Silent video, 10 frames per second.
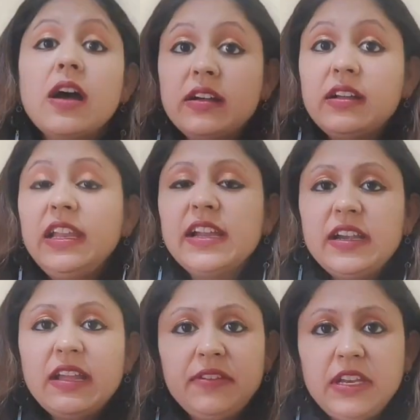A
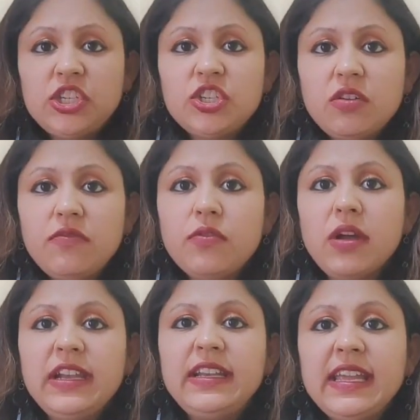clear definition of
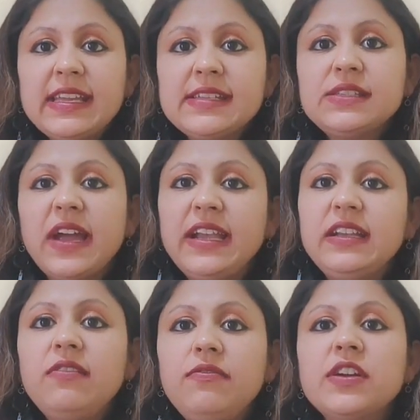quality is
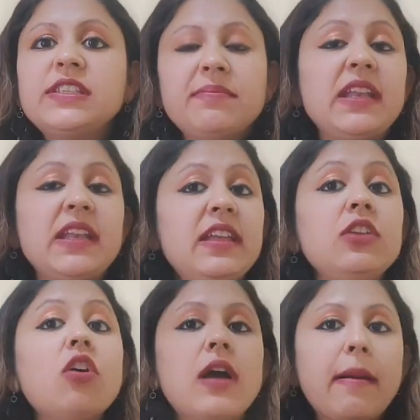vital for
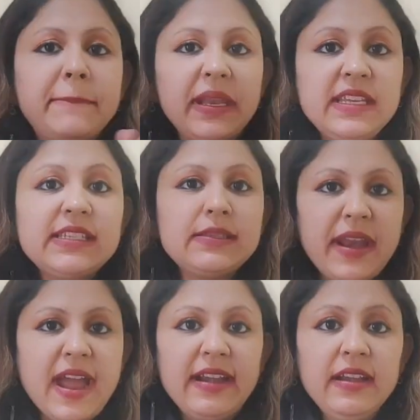cementing your company's
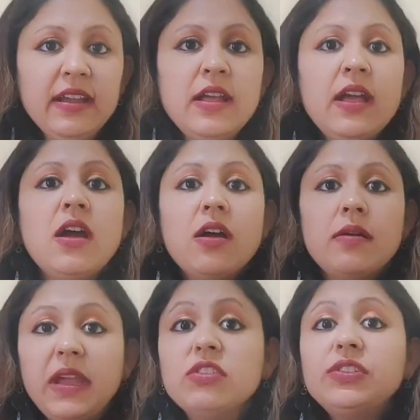brand,
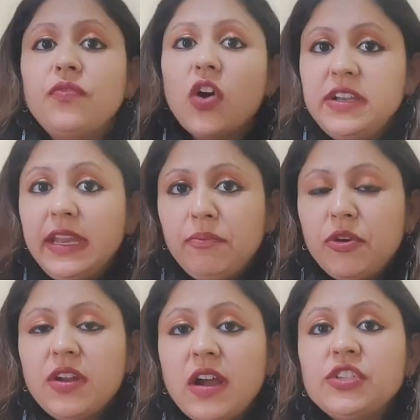because faulty
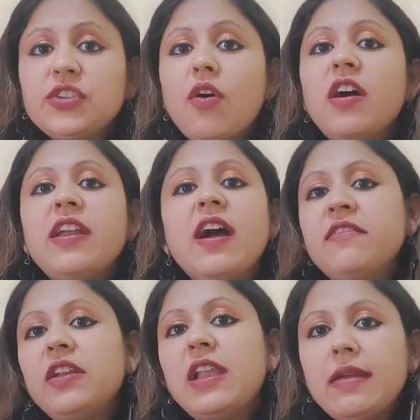products or
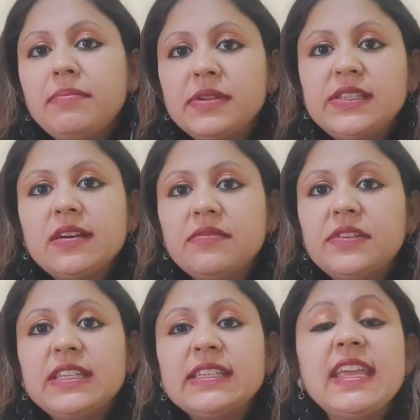unreliable
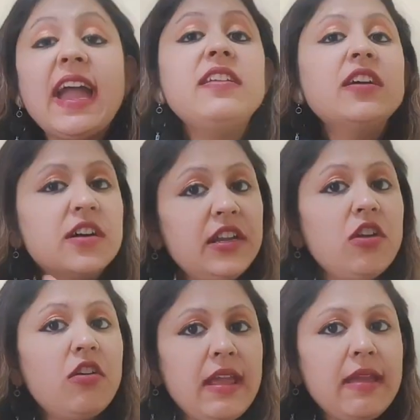services can hurt
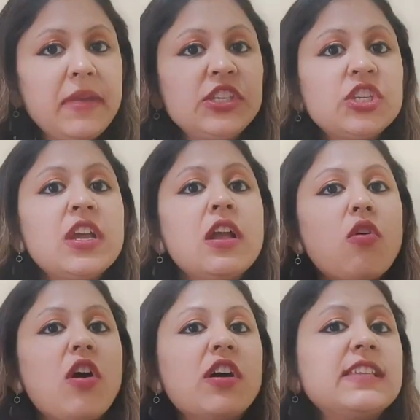your image.
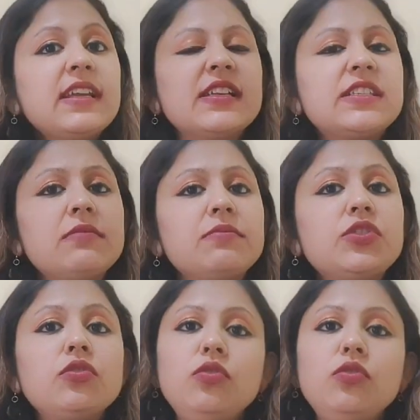causing customers